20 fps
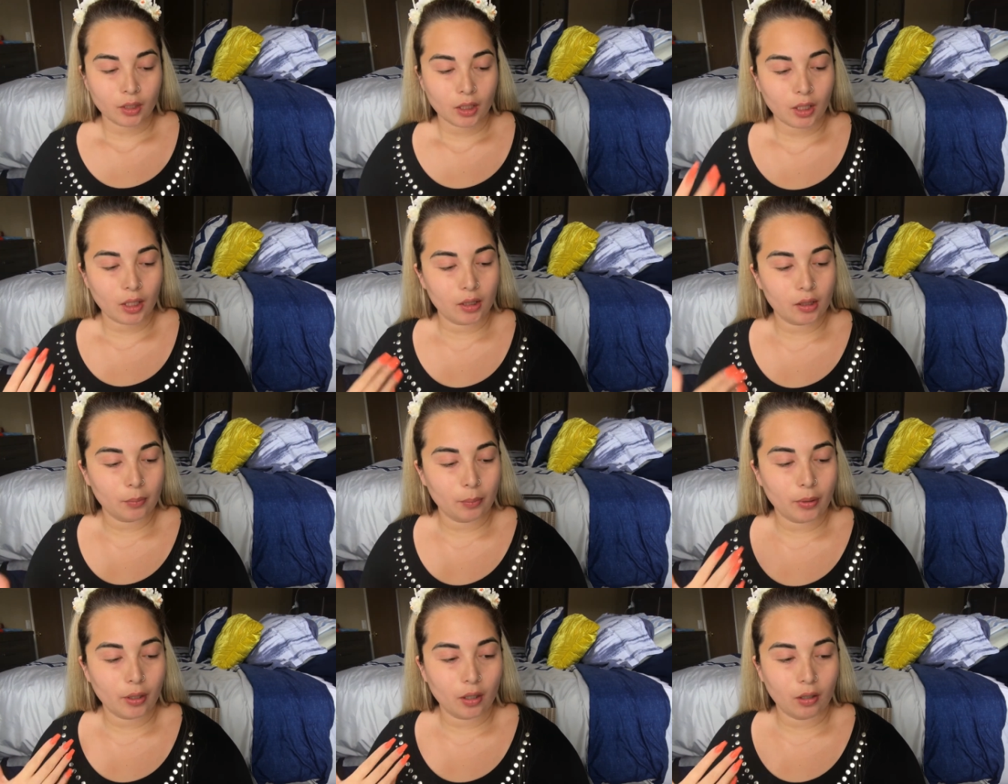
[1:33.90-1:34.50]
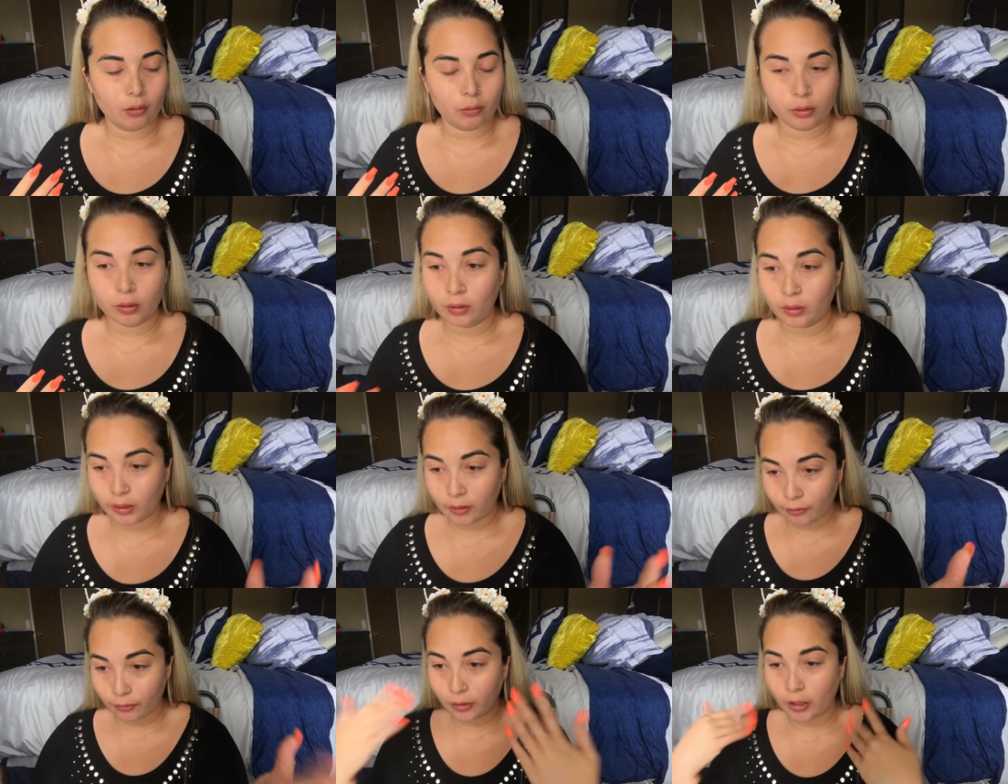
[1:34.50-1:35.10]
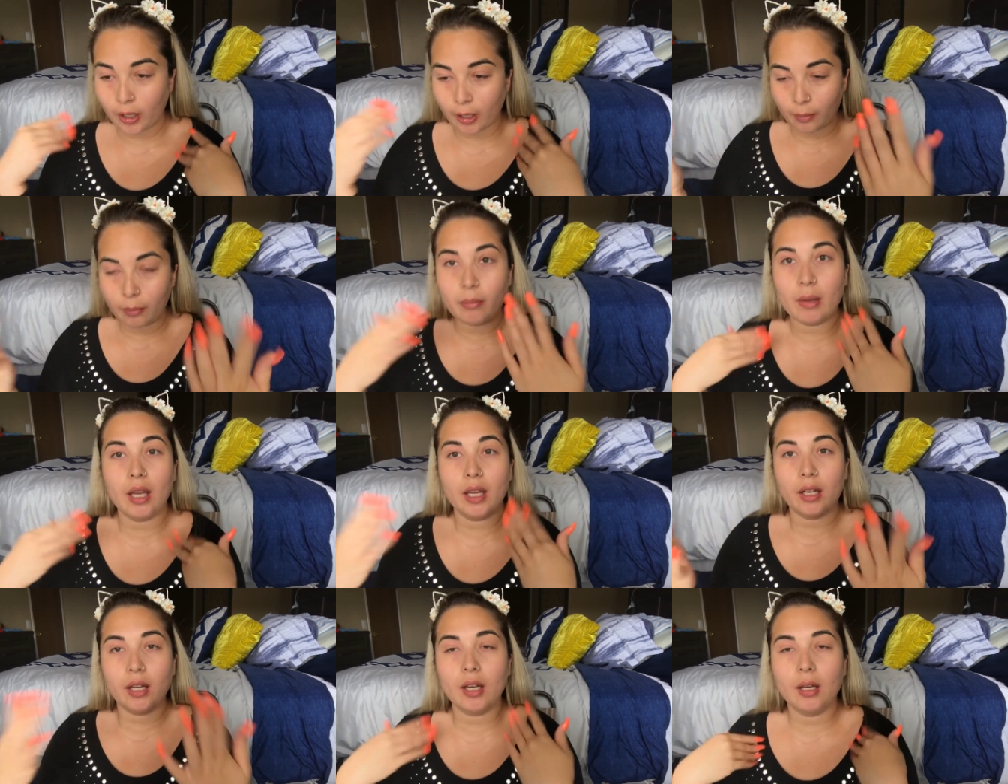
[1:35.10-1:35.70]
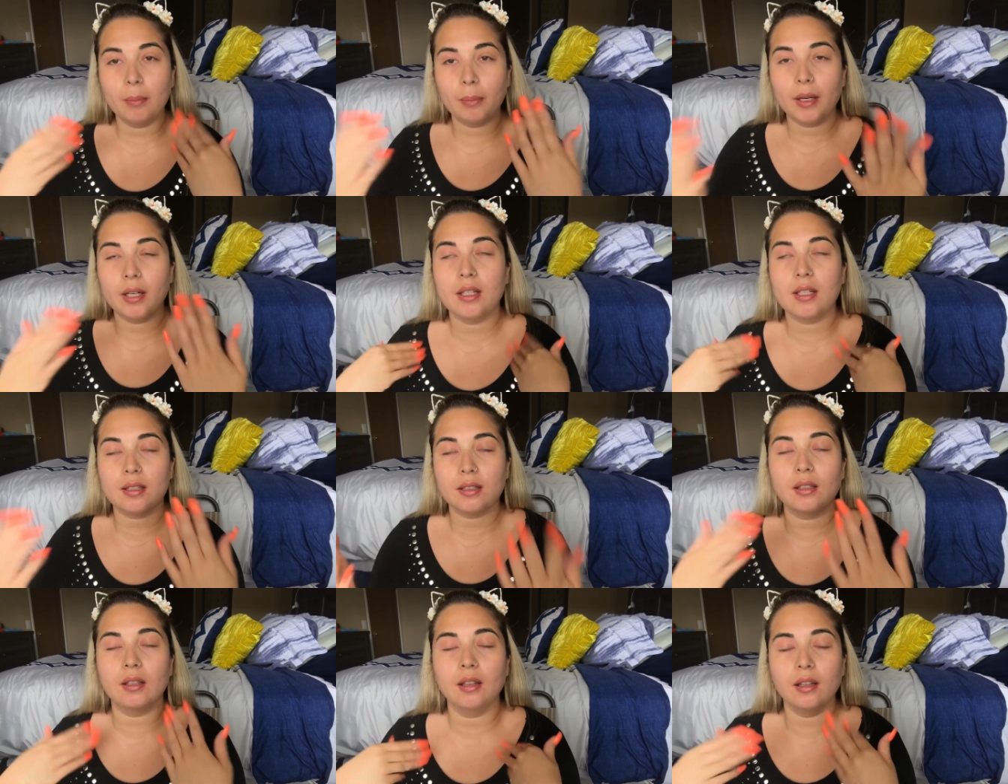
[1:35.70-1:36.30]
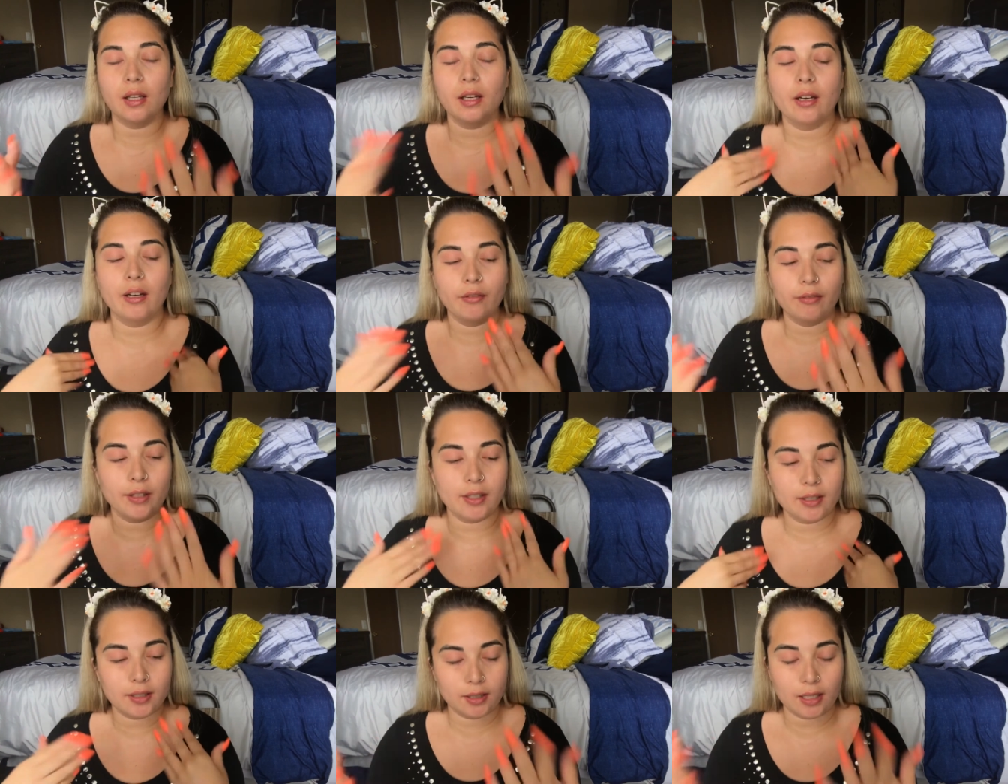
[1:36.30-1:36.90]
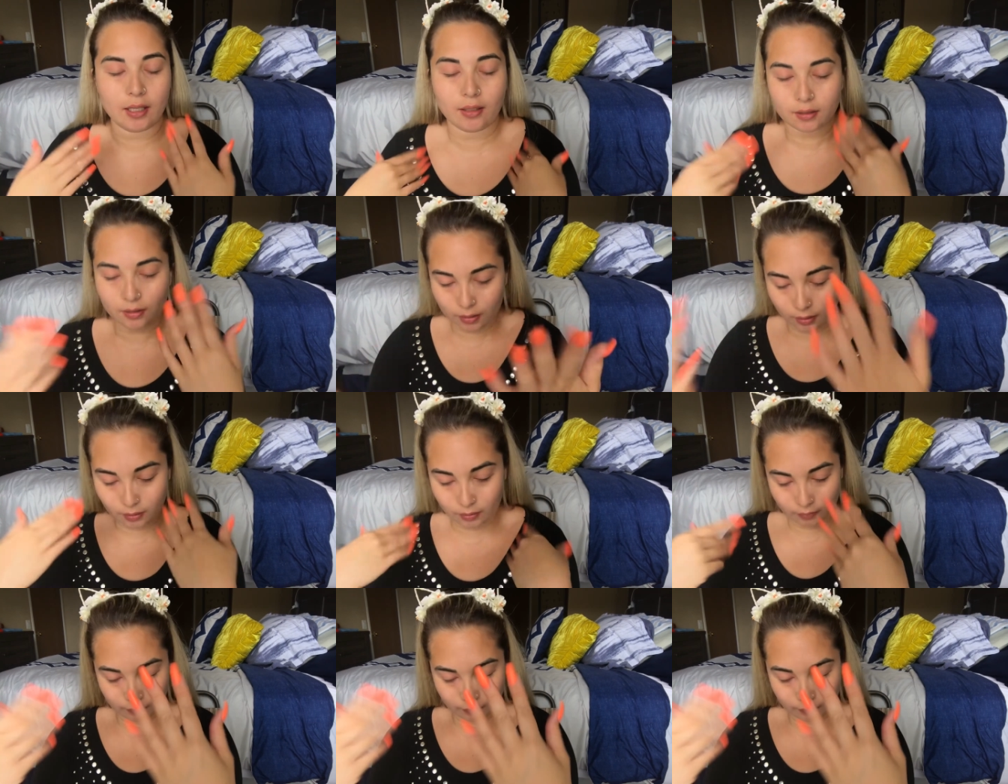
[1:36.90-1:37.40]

Get the ball rolling for our makeup. I just love this scent.